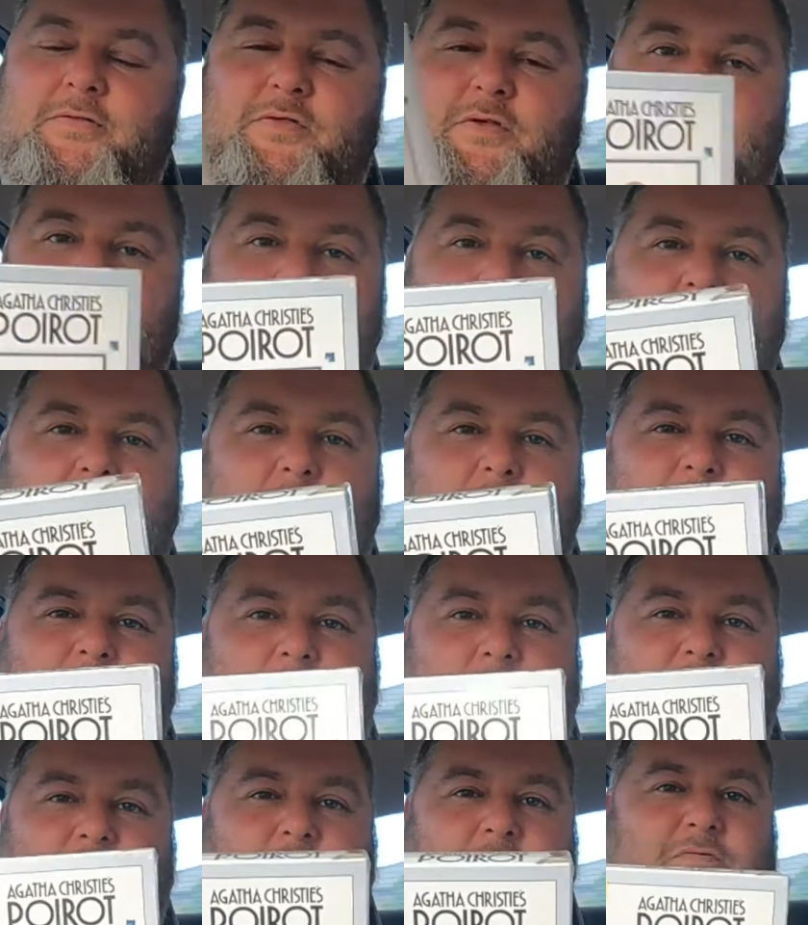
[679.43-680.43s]
I think I'll get
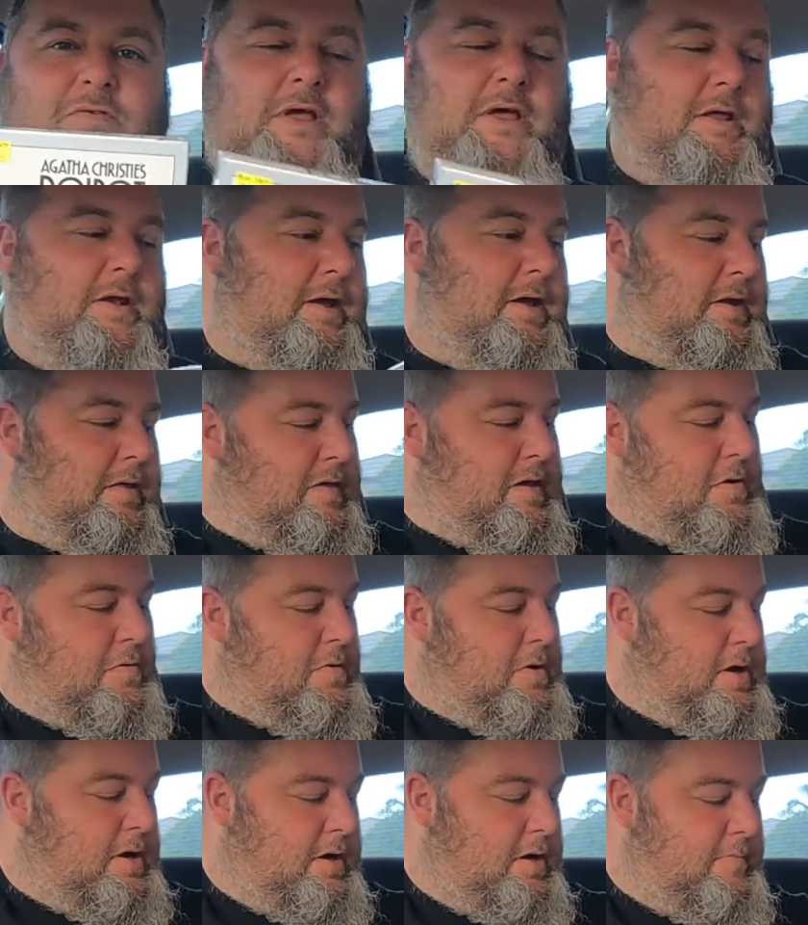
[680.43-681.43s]
about 15 out of that
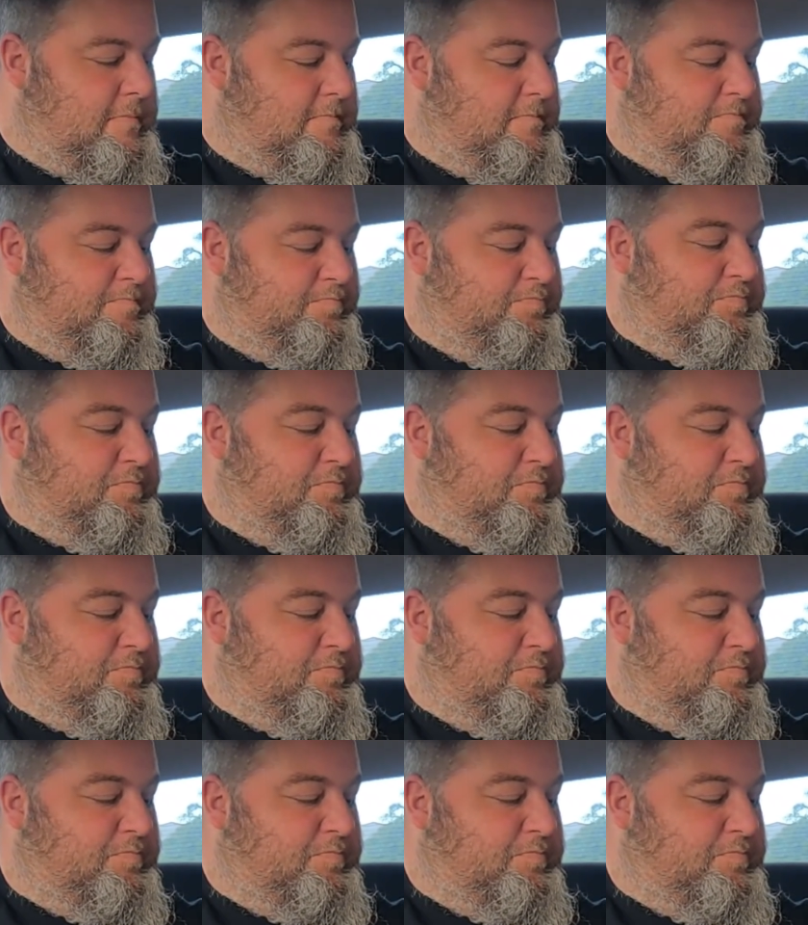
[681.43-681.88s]
one.